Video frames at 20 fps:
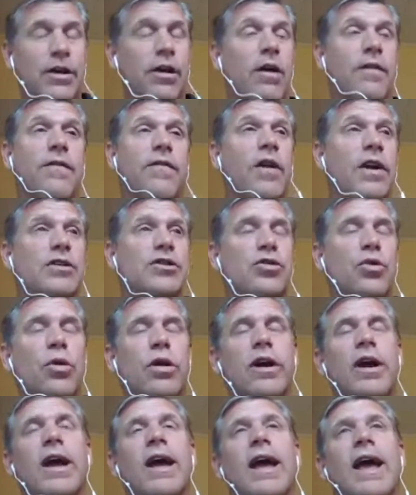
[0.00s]
front
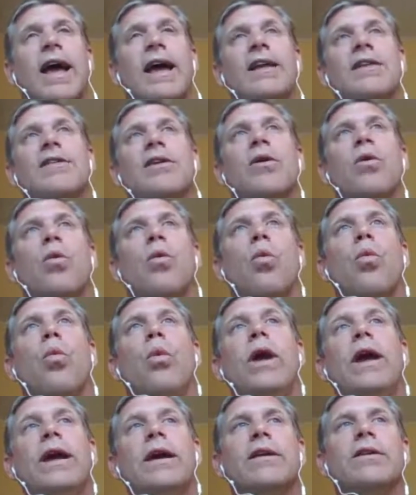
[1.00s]
door. And
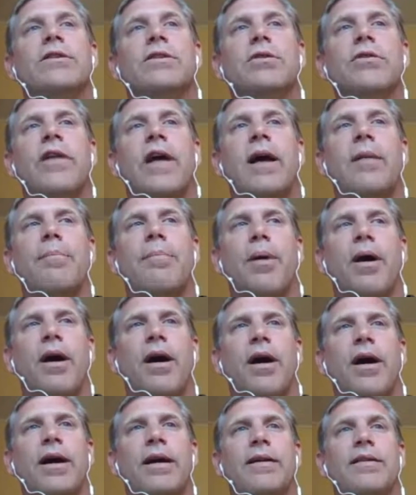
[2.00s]
we can do that
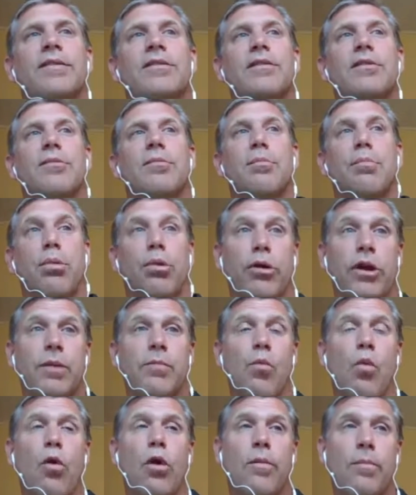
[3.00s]
by
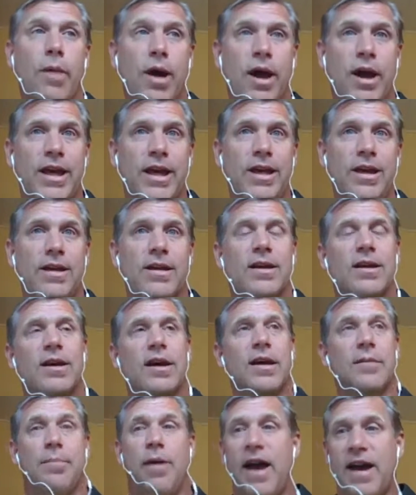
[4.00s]
putting more money,
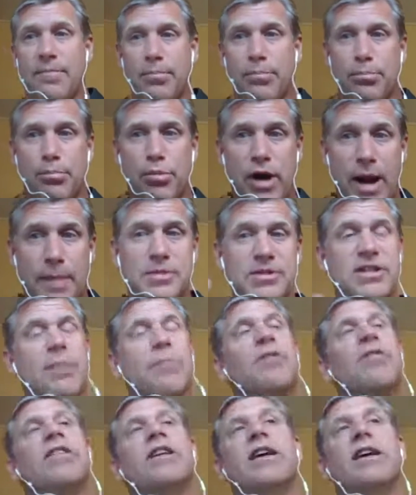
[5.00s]
in fact, perhaps
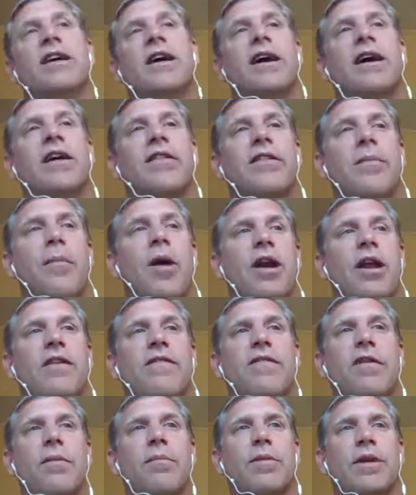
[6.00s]
some of the money
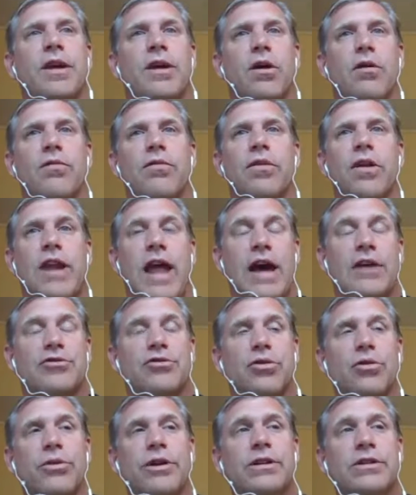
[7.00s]
from the
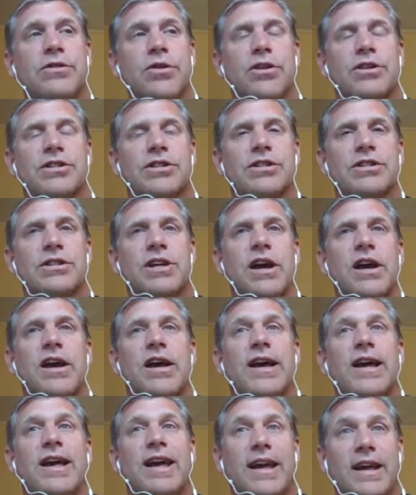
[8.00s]
natural resources,
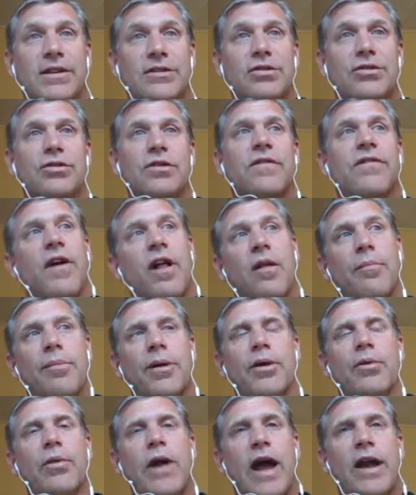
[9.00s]
into
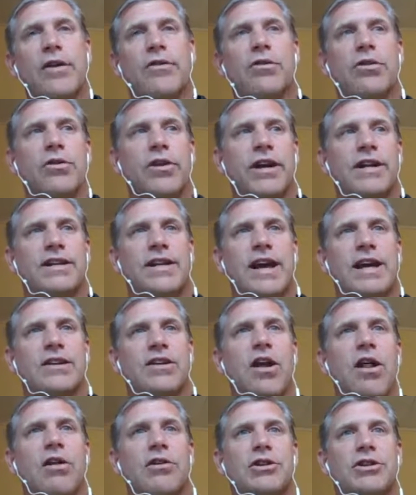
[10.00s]
developing radical green
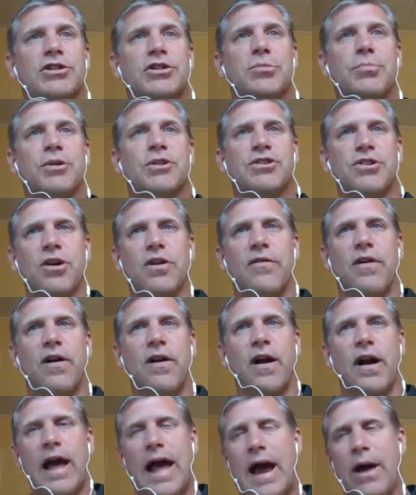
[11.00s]
technologies to preserve
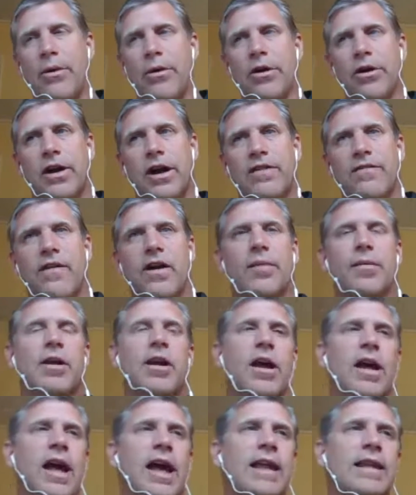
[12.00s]
our environment.
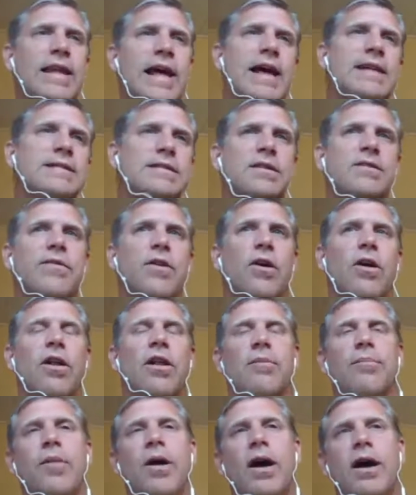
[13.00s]
And last of all,
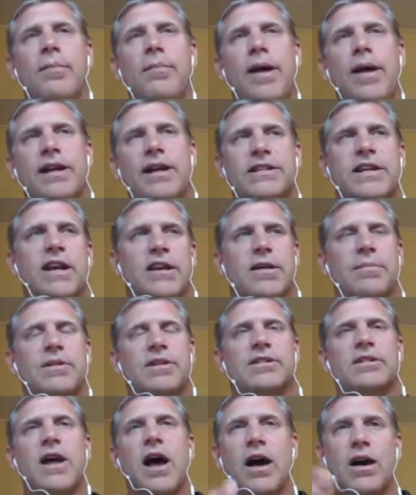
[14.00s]
my basic income
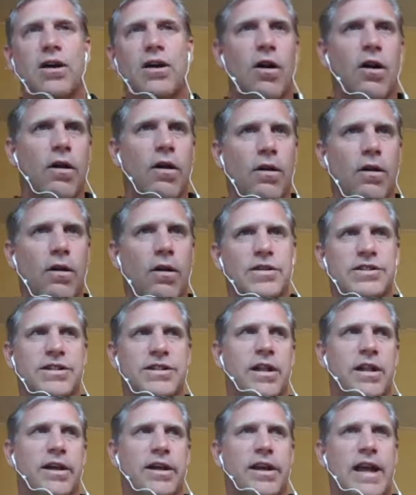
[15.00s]
does not call for
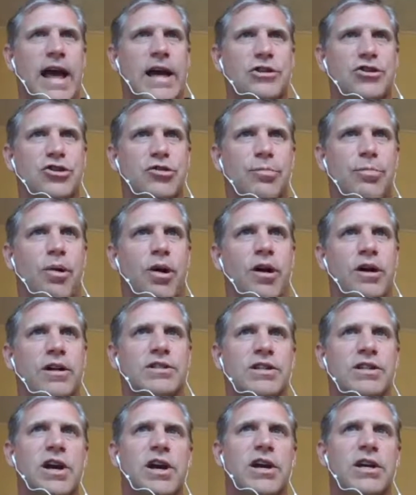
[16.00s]
selling national
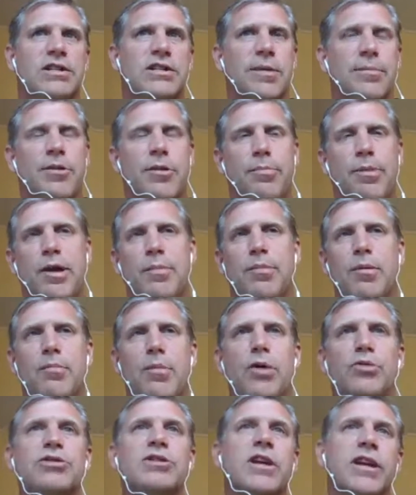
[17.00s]
parks. Some of the people
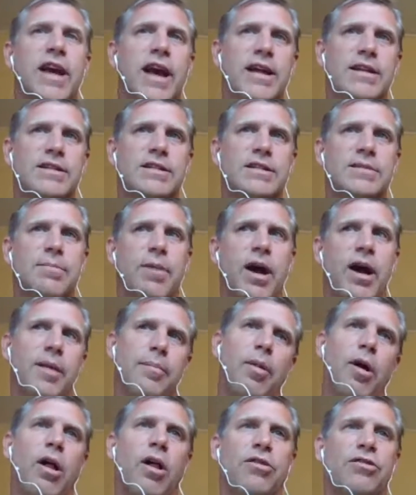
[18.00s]
most against my
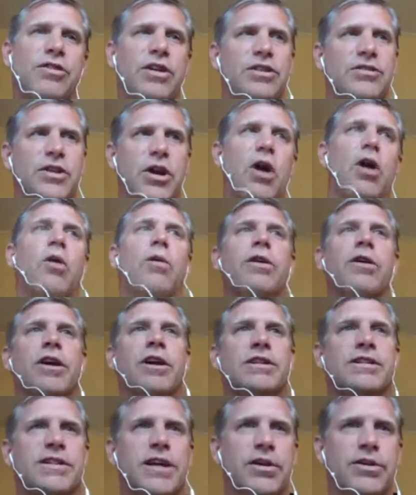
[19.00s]
policy have said, oh, you're going to
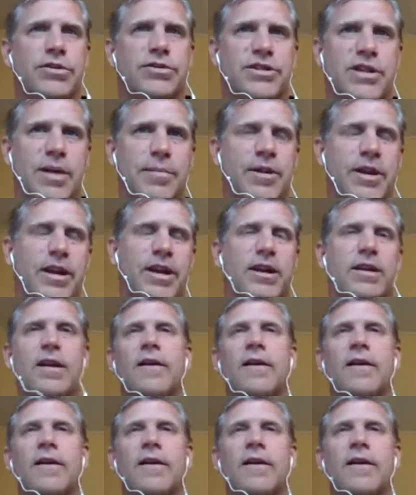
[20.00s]
sell Yosemite. And